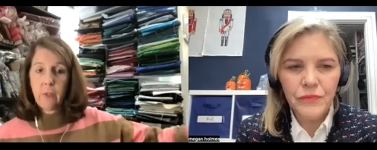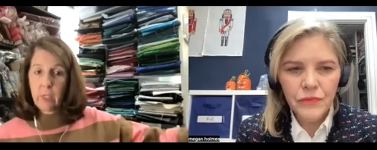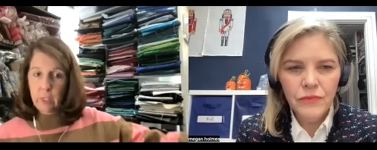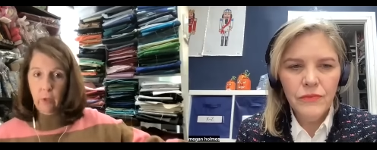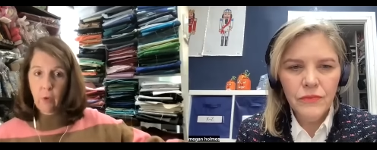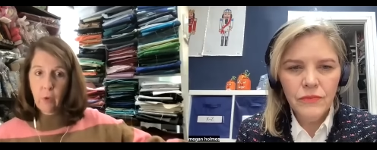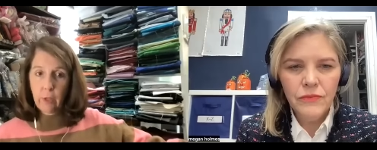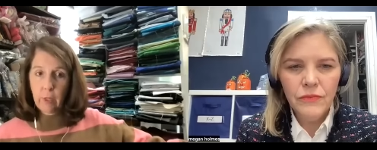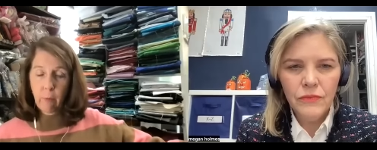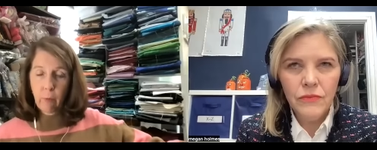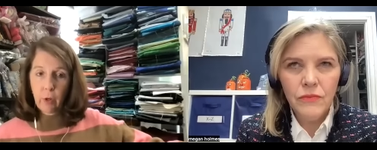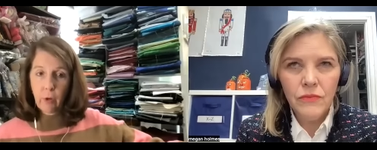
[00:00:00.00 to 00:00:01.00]
Speaker 1: doesn't go to the
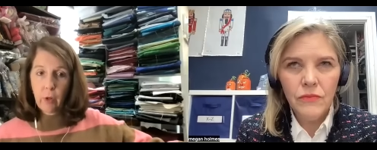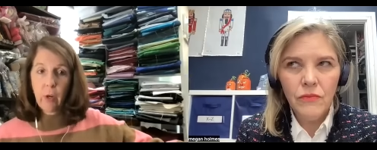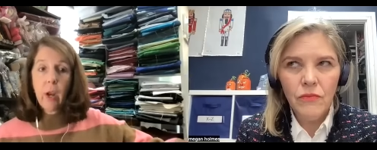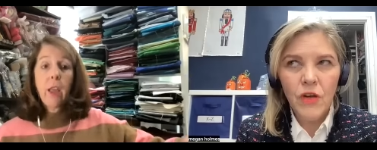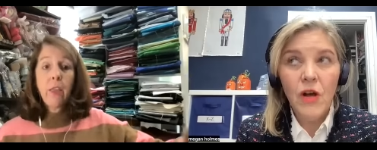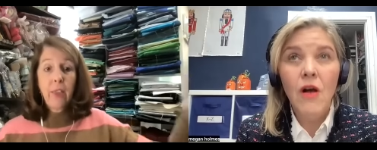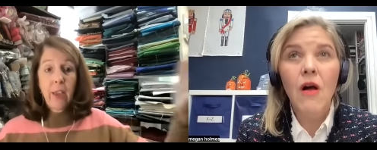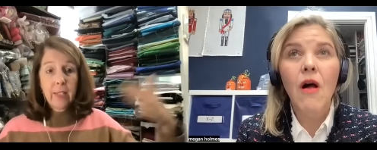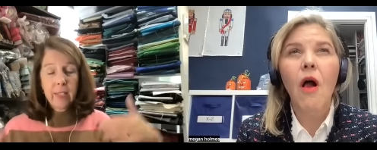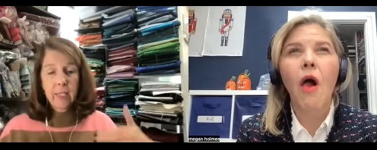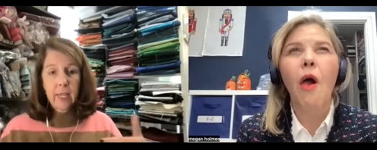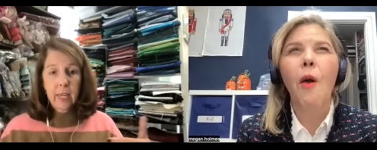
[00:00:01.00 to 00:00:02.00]
embroiderer that
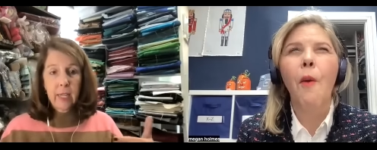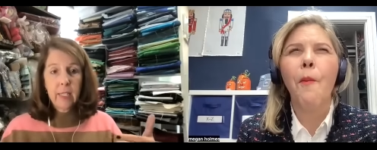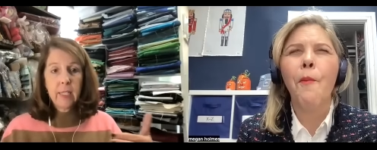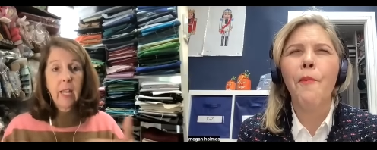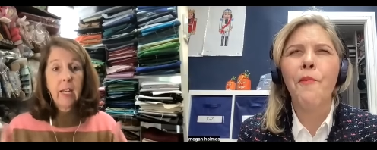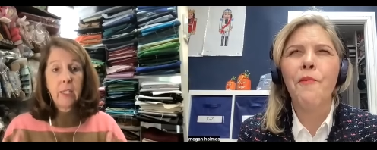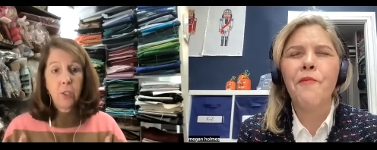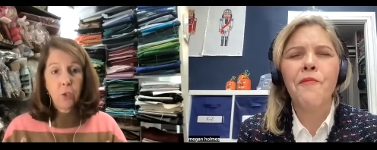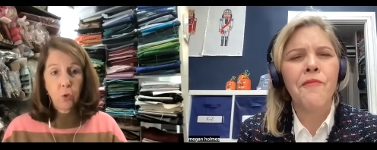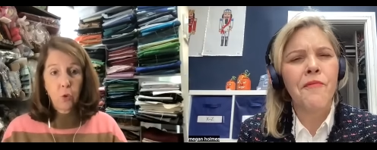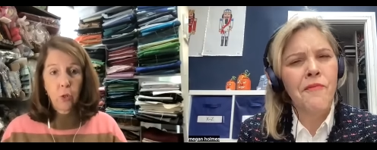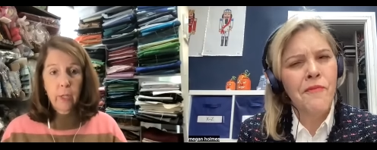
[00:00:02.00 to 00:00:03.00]
stays and is
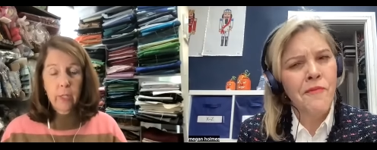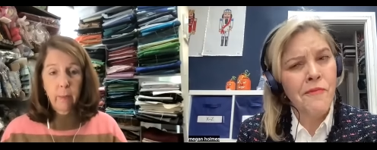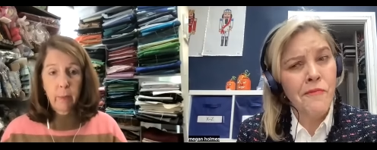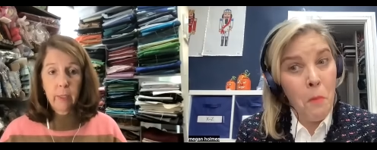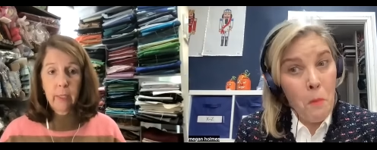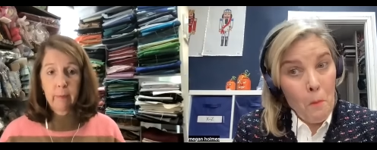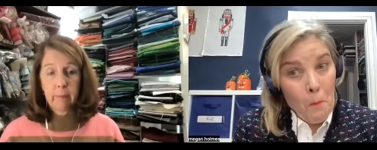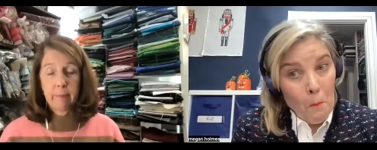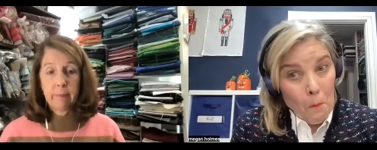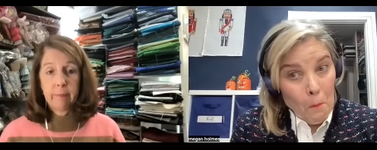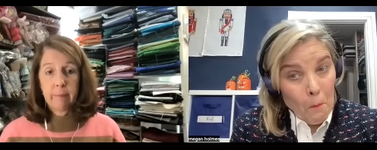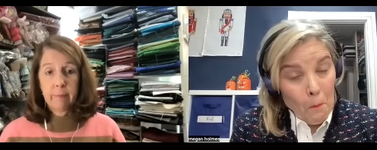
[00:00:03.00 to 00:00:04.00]
stored in the building
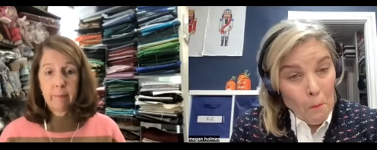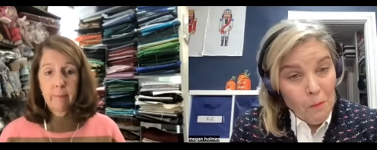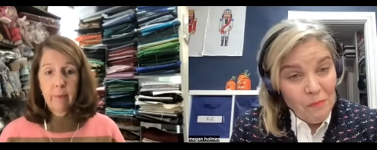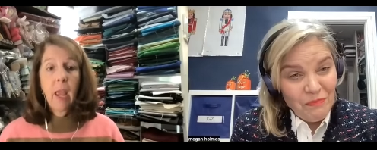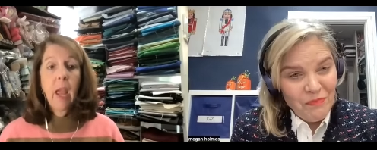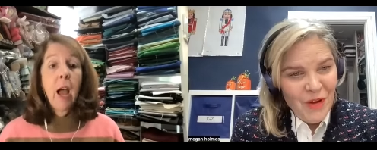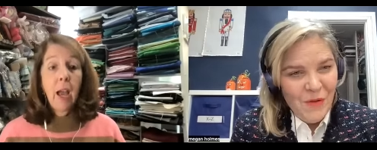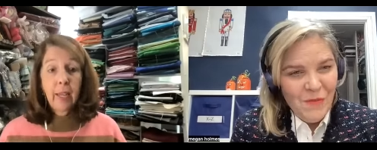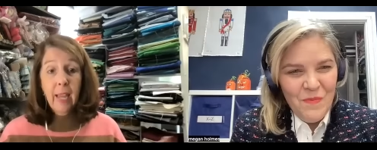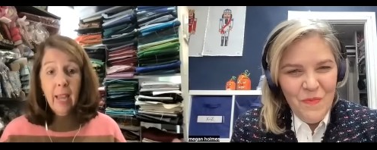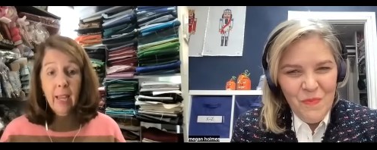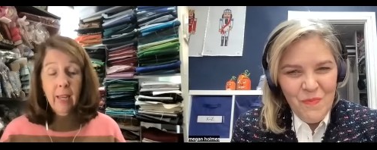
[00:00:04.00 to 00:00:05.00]

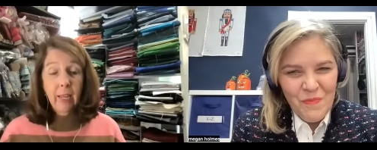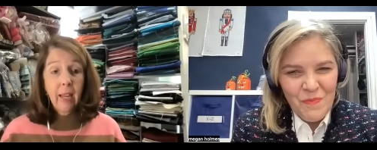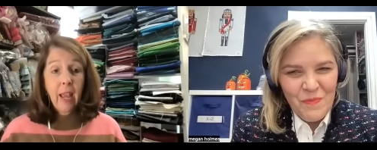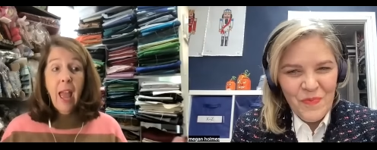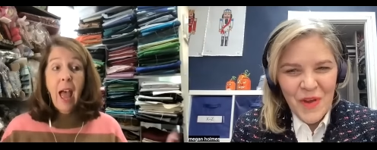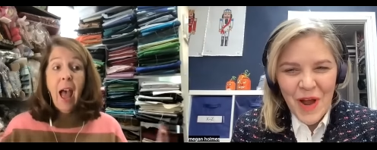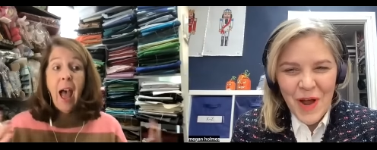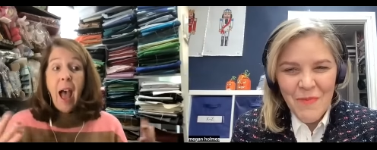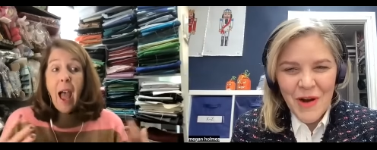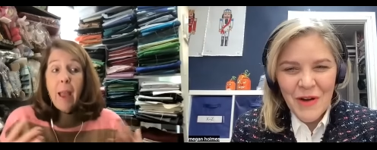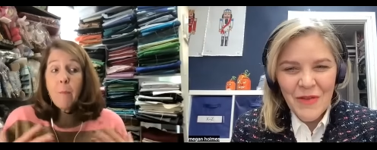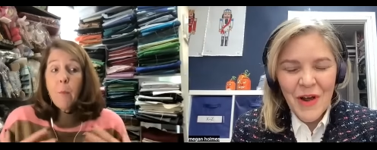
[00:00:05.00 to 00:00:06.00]
Speaker 2: again
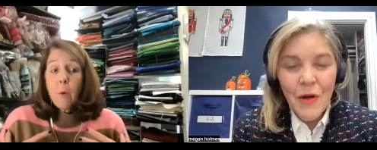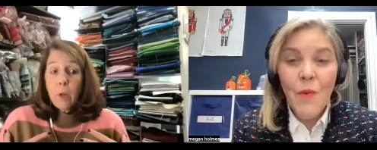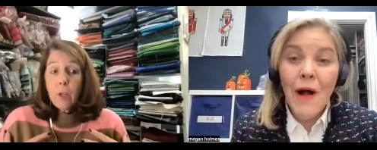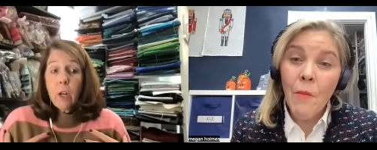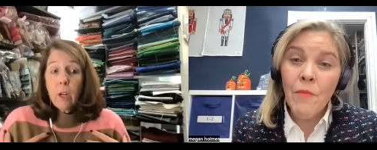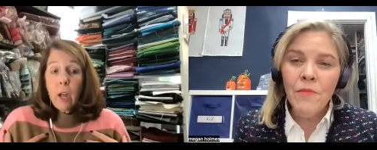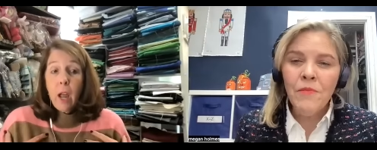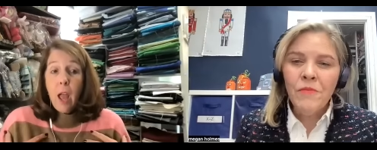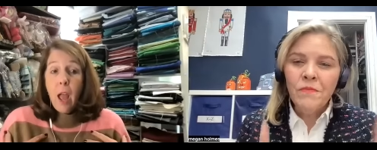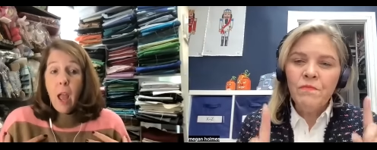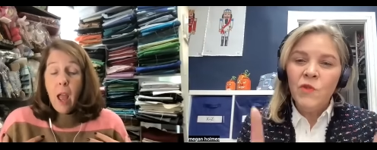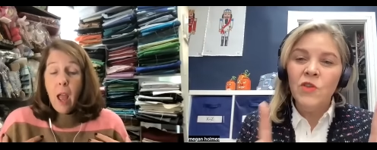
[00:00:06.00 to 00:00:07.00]
i'm, I'm more well
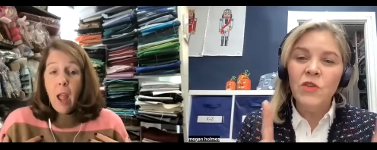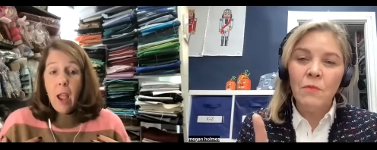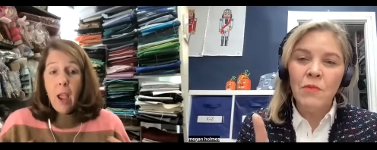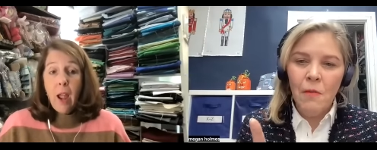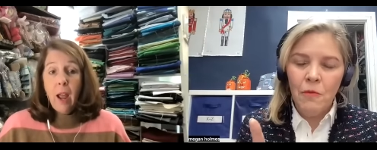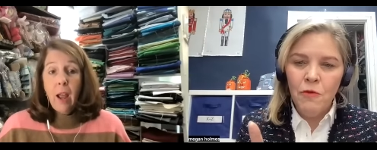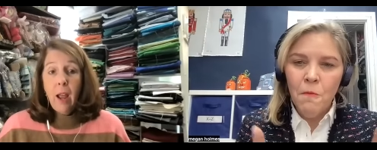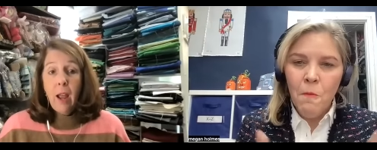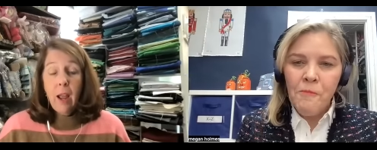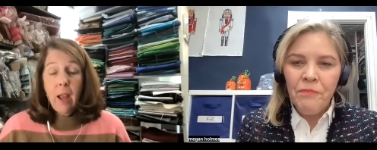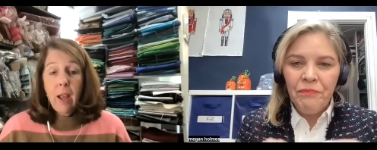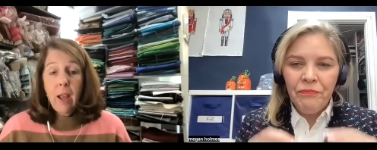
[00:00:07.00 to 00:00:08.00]
sometimes
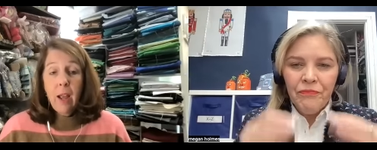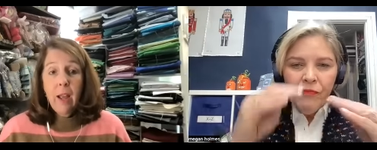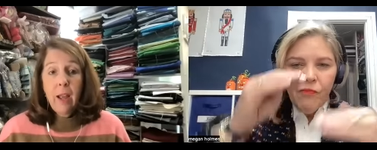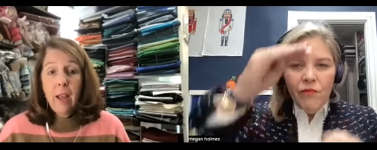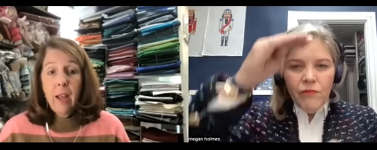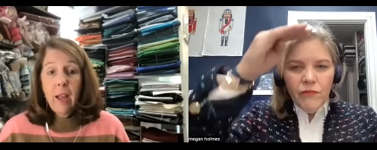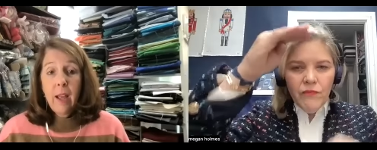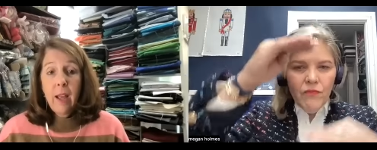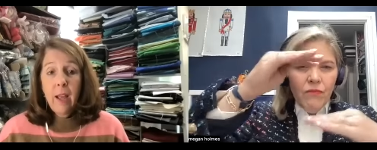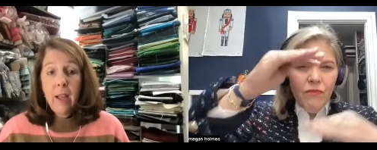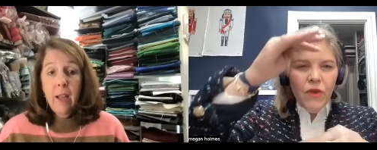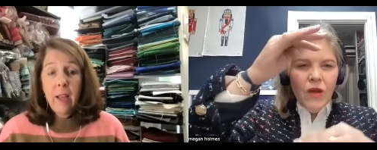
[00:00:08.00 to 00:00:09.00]

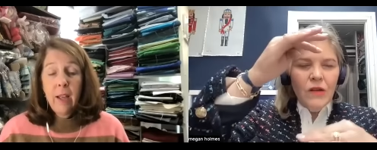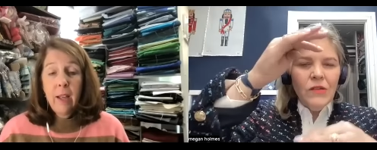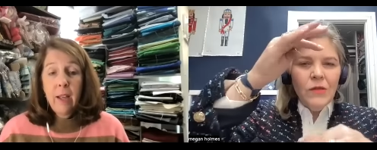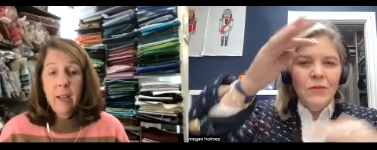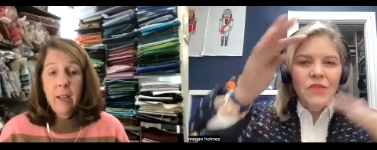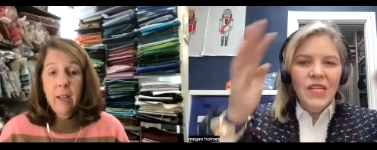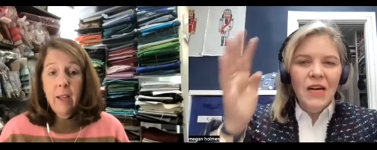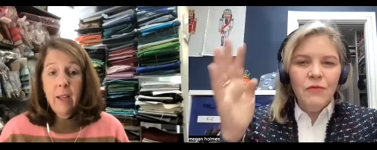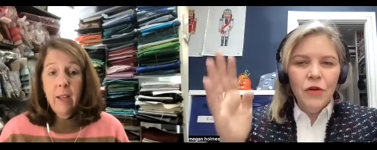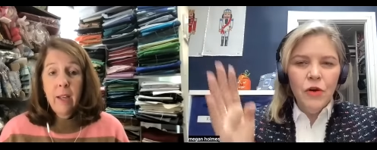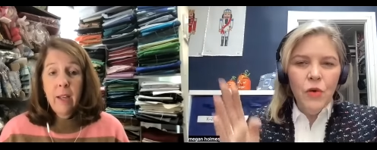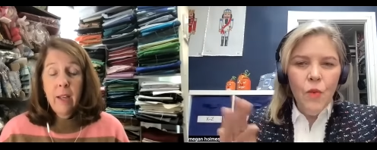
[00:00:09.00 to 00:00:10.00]
but sometimes they have
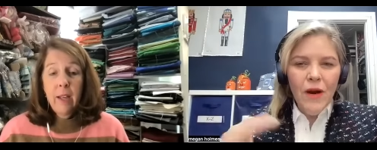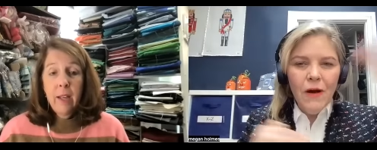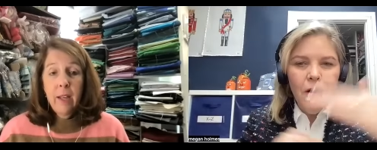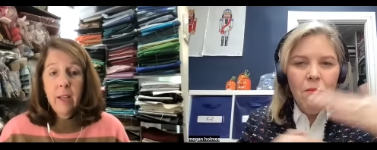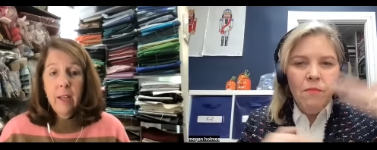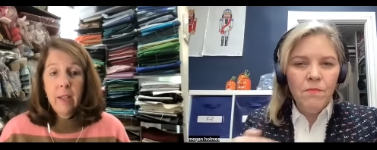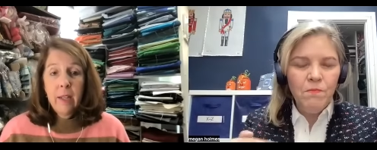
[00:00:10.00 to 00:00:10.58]
to know where